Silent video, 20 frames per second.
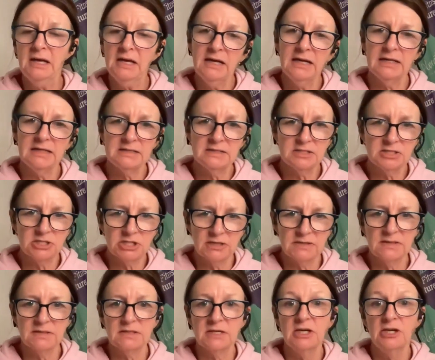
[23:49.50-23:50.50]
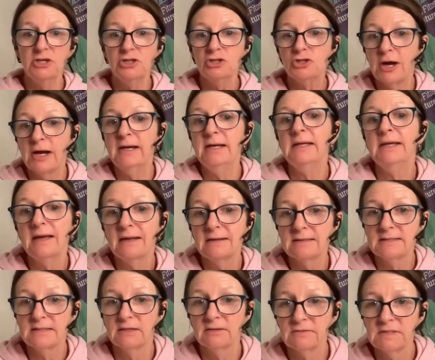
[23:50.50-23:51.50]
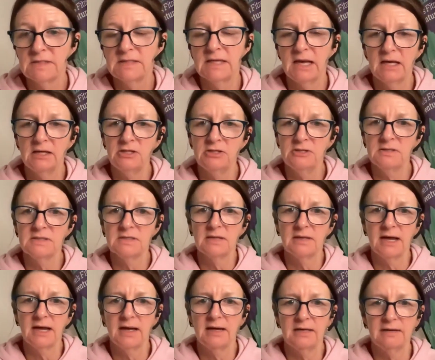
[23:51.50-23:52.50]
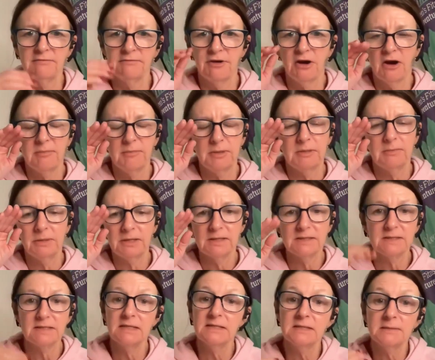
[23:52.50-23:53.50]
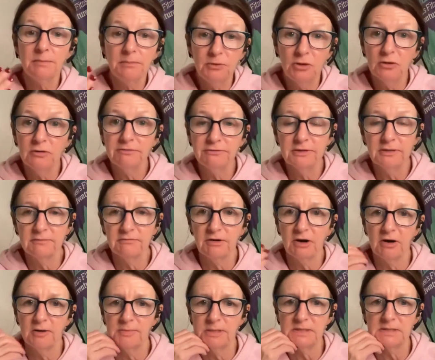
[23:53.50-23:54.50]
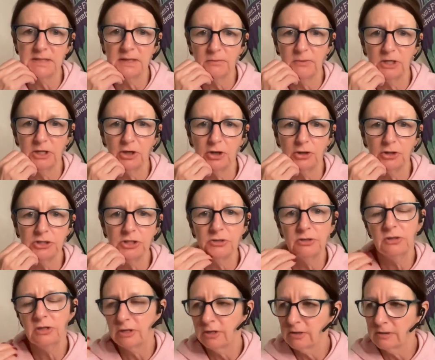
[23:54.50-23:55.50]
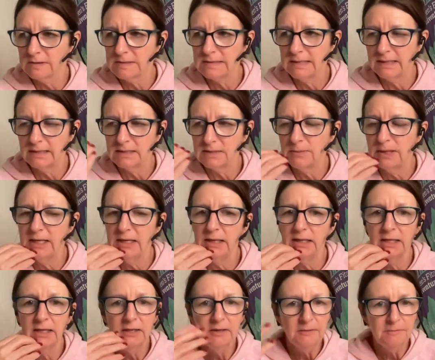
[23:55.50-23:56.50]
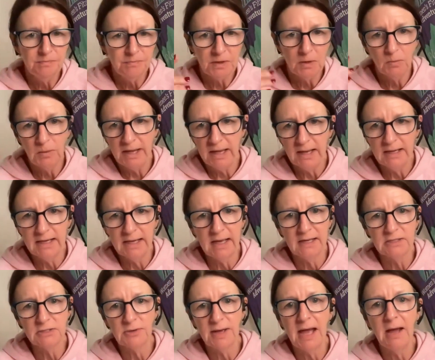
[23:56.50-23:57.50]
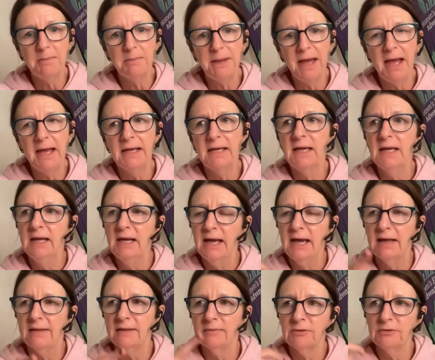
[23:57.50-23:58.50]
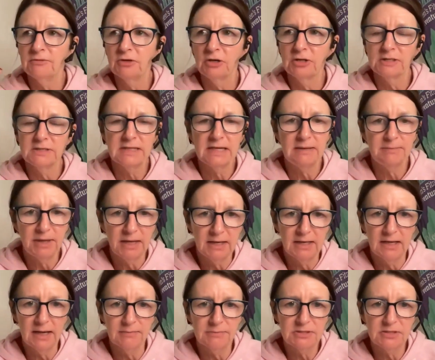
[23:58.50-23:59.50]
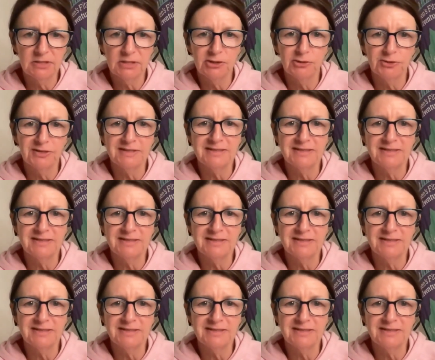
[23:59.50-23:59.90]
It's just training ourselves to get used to that environment, because there's some beautiful environments that we go to. The girls next week, we're heading out to Outback, and then we've got a team heading up to the Northern